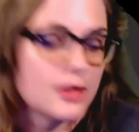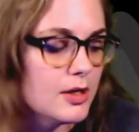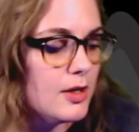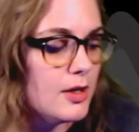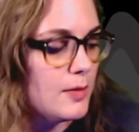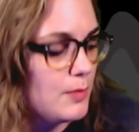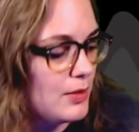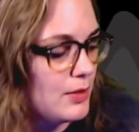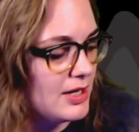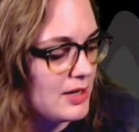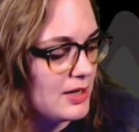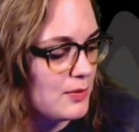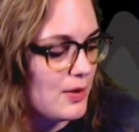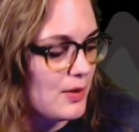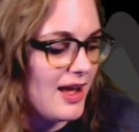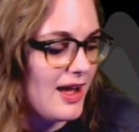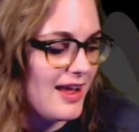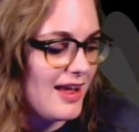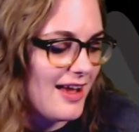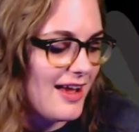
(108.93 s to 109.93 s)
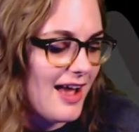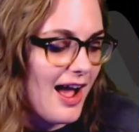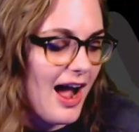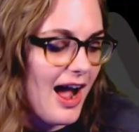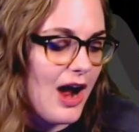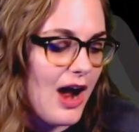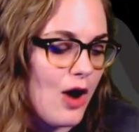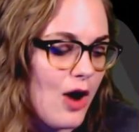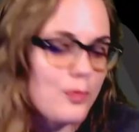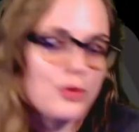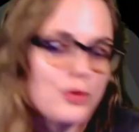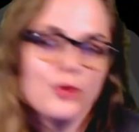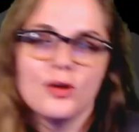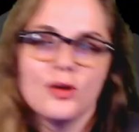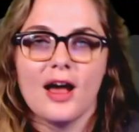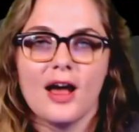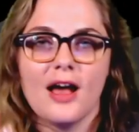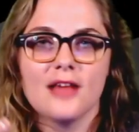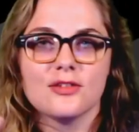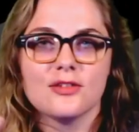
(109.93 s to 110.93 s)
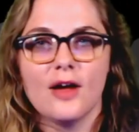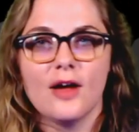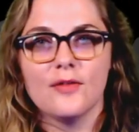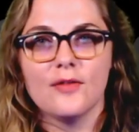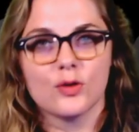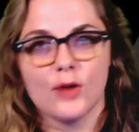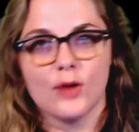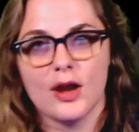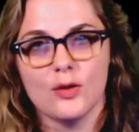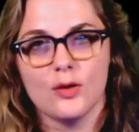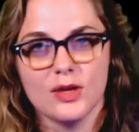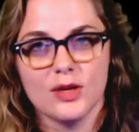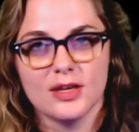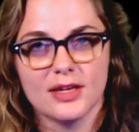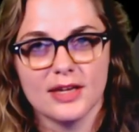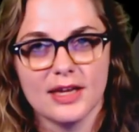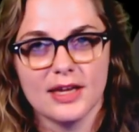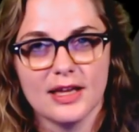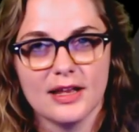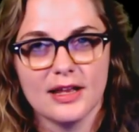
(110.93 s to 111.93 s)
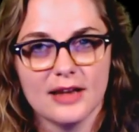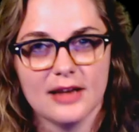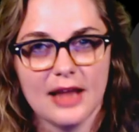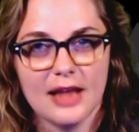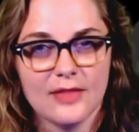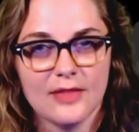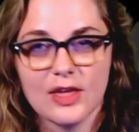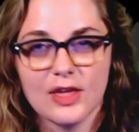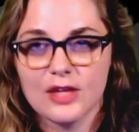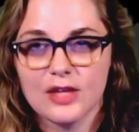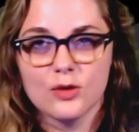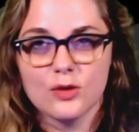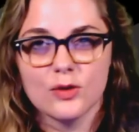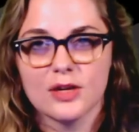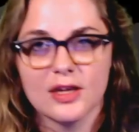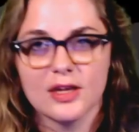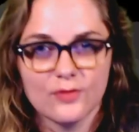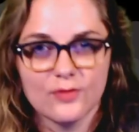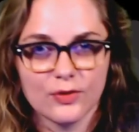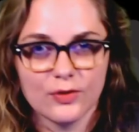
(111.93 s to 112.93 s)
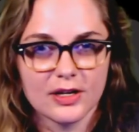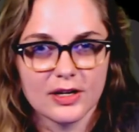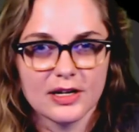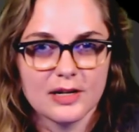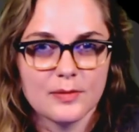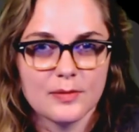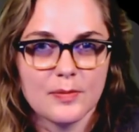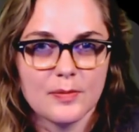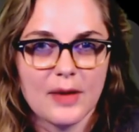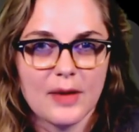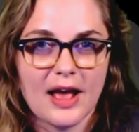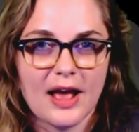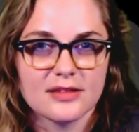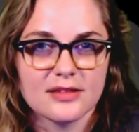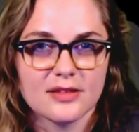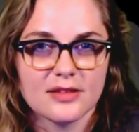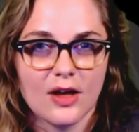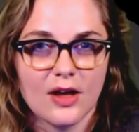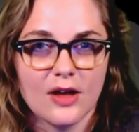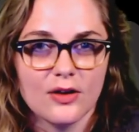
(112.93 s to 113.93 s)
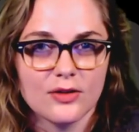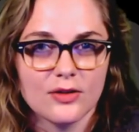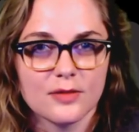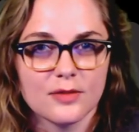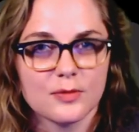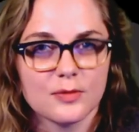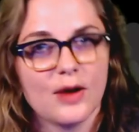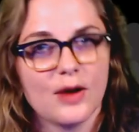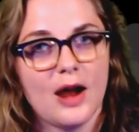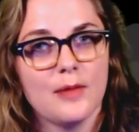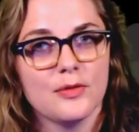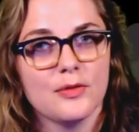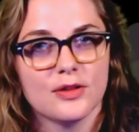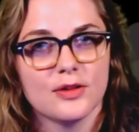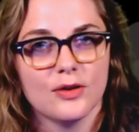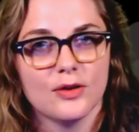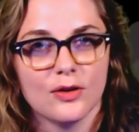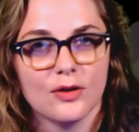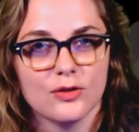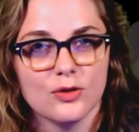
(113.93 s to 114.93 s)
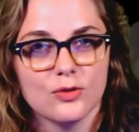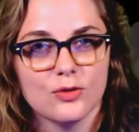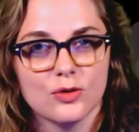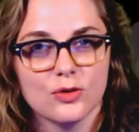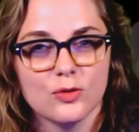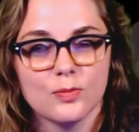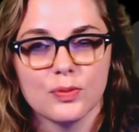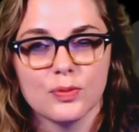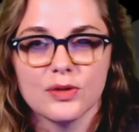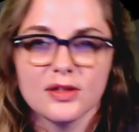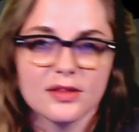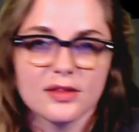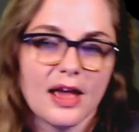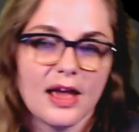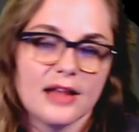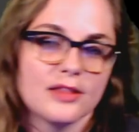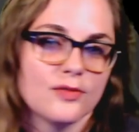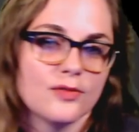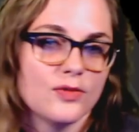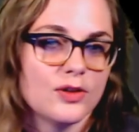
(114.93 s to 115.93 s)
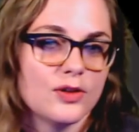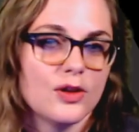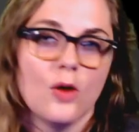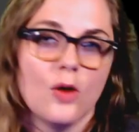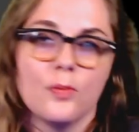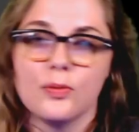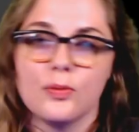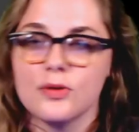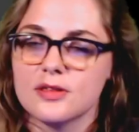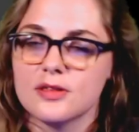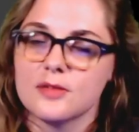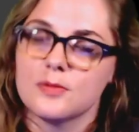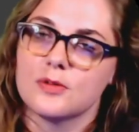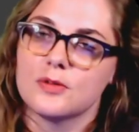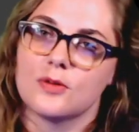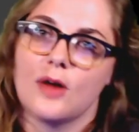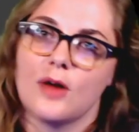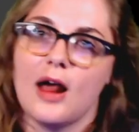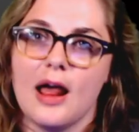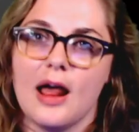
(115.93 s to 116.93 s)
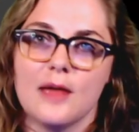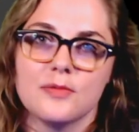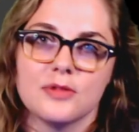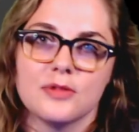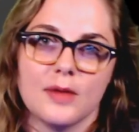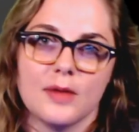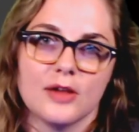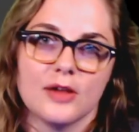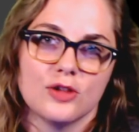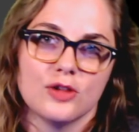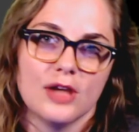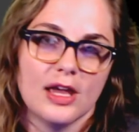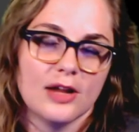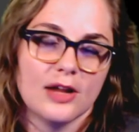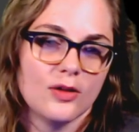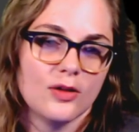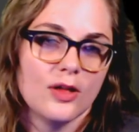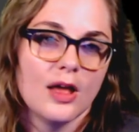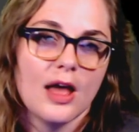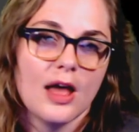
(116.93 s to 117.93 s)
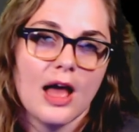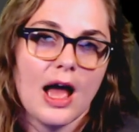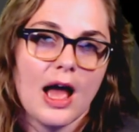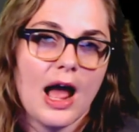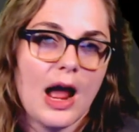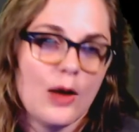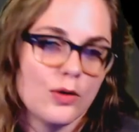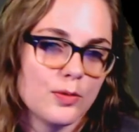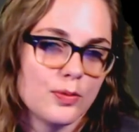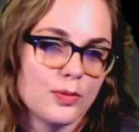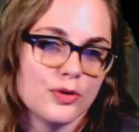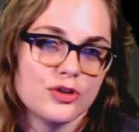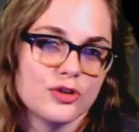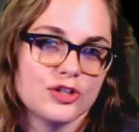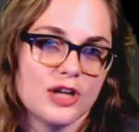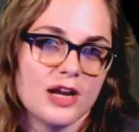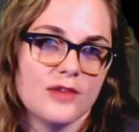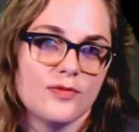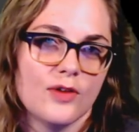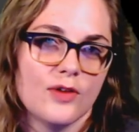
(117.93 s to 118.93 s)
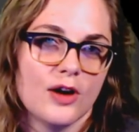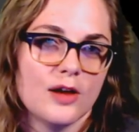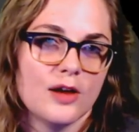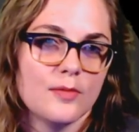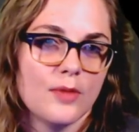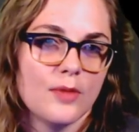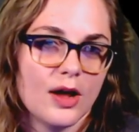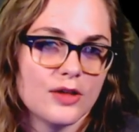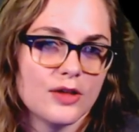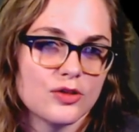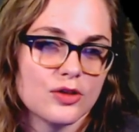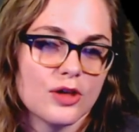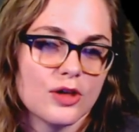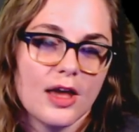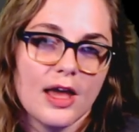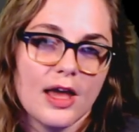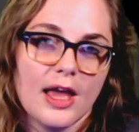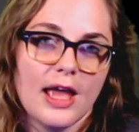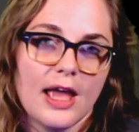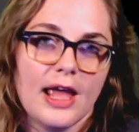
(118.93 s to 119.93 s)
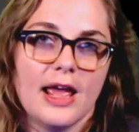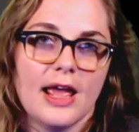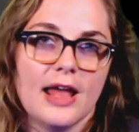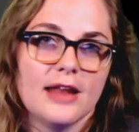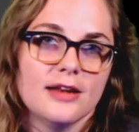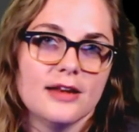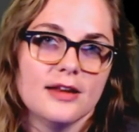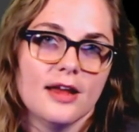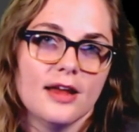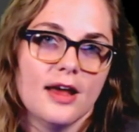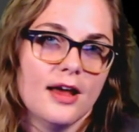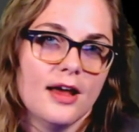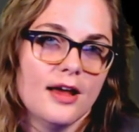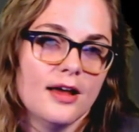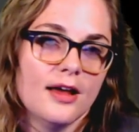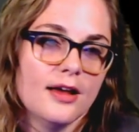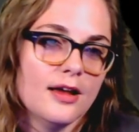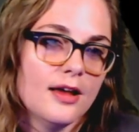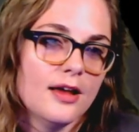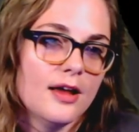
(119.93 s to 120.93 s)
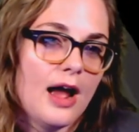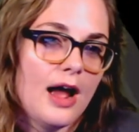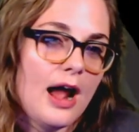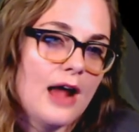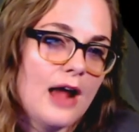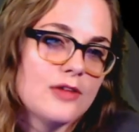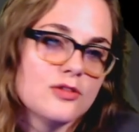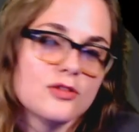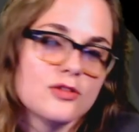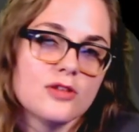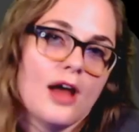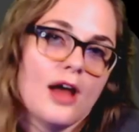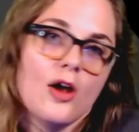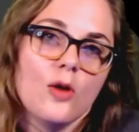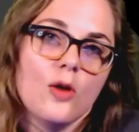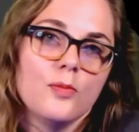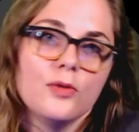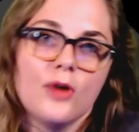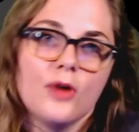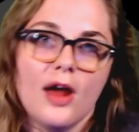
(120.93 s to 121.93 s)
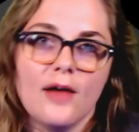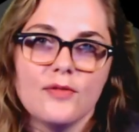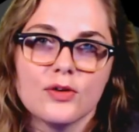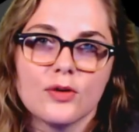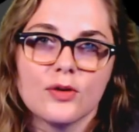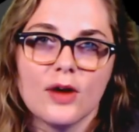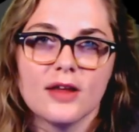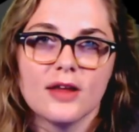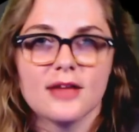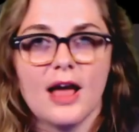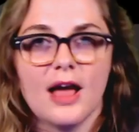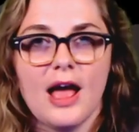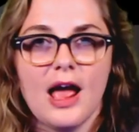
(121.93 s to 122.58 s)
But anyway, I hope you guys are having a great weekend. And thank you again for getting me past 100 subscribers here on YouTube. Please like the video. Please subscribe to my channel. I would appreciate it very much. And uh, I just I hope you're having a great time